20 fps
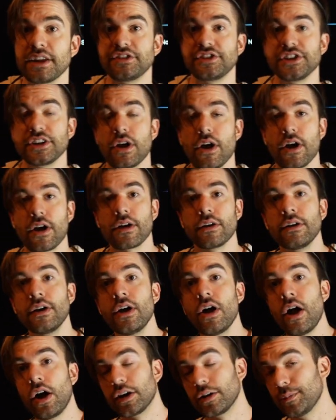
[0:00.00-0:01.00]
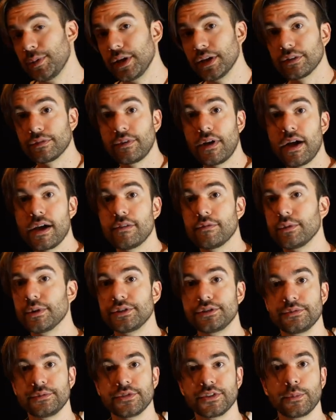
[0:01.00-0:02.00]
HDR, on a PS5,
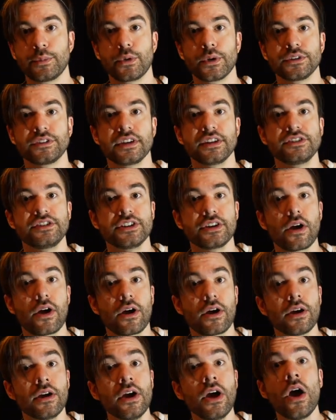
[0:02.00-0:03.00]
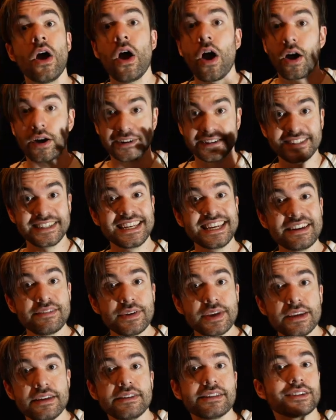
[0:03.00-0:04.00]
which supports HDR, on a
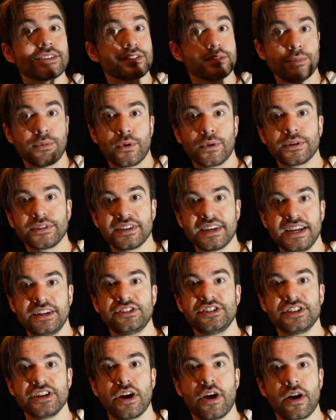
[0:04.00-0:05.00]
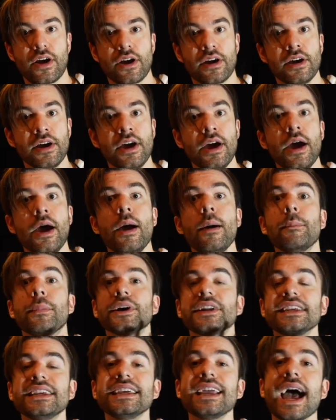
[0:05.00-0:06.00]
TV that supports HDR.
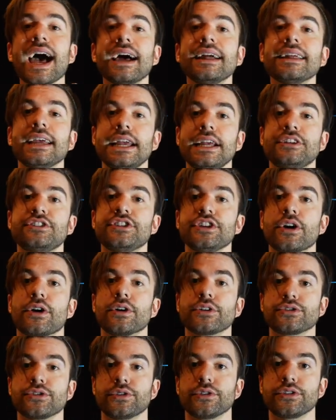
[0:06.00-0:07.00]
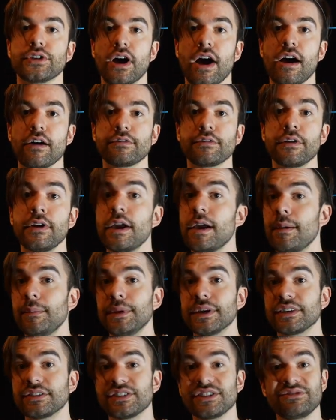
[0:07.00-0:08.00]
But he had HDR turned off
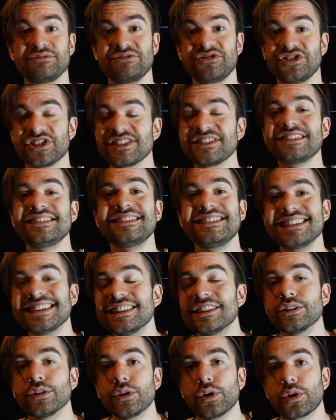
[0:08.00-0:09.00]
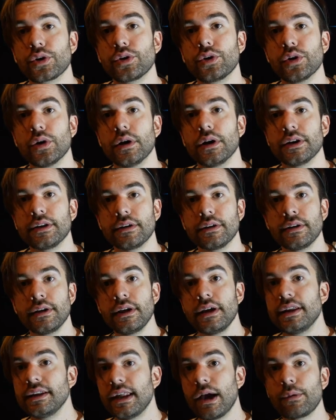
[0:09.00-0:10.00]
because it just didn't look good.
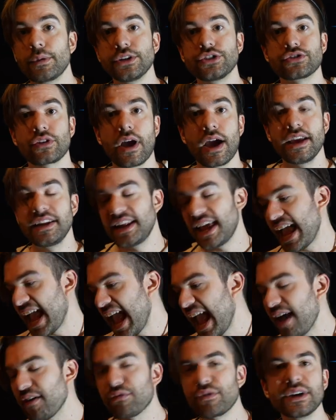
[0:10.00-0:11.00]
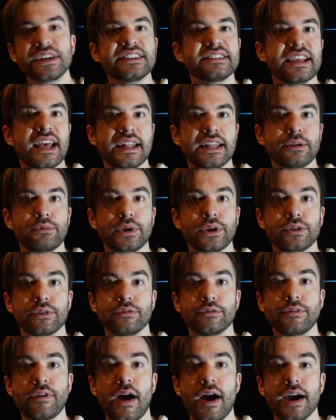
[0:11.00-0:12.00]
Now we tried every setting we could
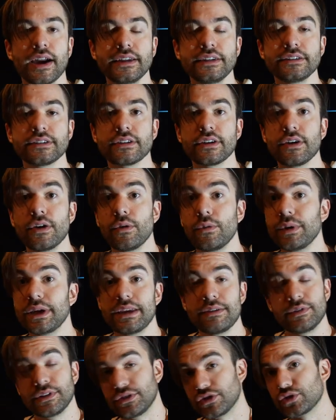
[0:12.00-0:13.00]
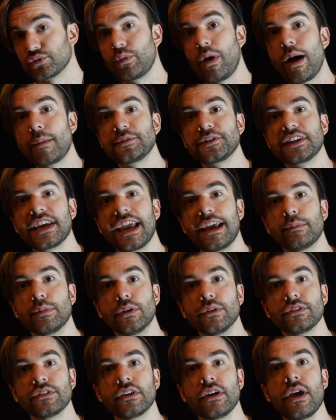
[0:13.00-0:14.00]
find, we even swapped
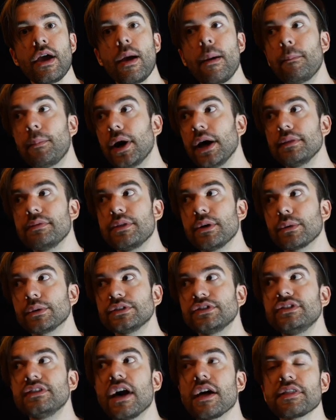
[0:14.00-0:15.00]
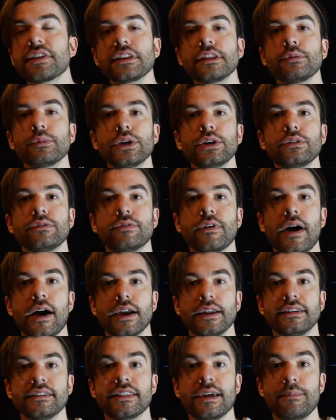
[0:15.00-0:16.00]
cables, but there was nothing that we could
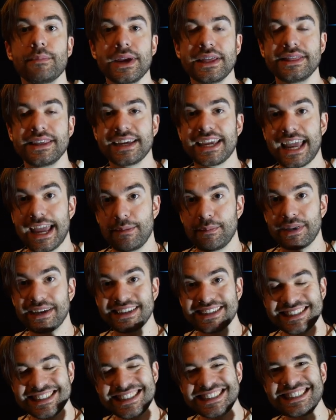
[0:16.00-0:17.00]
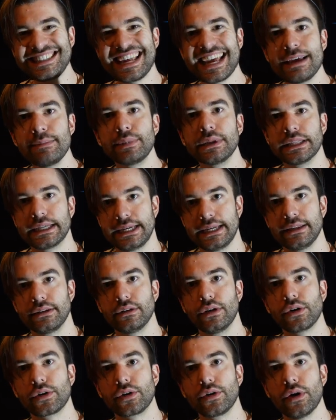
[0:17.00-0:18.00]
find that made the game stably
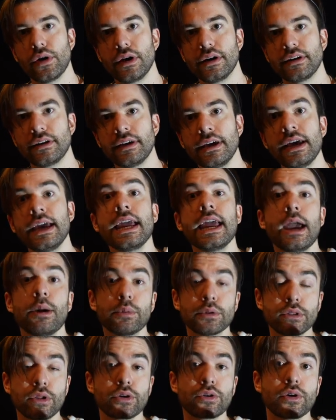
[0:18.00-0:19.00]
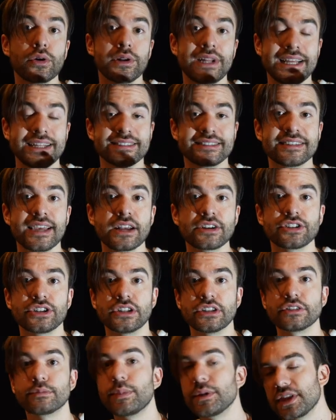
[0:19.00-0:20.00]
look good. It would look good in
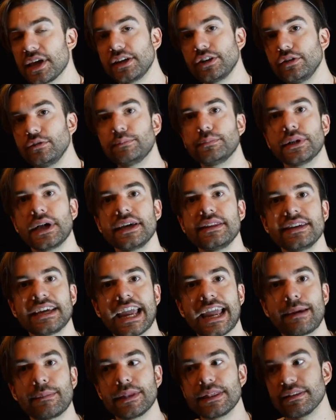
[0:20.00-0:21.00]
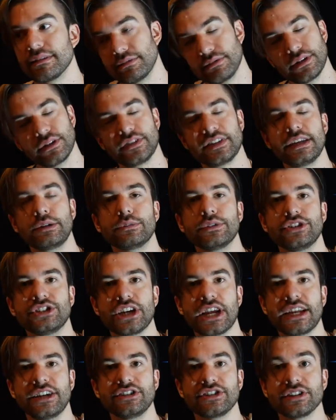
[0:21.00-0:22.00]
sections, but then you'd play the game and the scene would
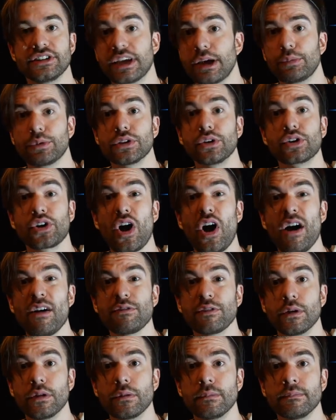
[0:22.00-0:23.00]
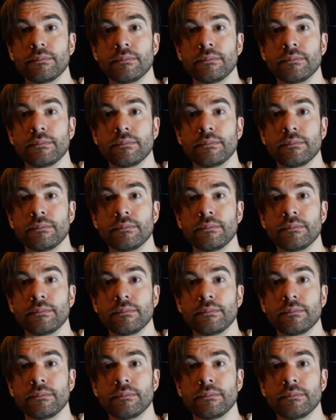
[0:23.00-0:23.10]
change and it would look awful.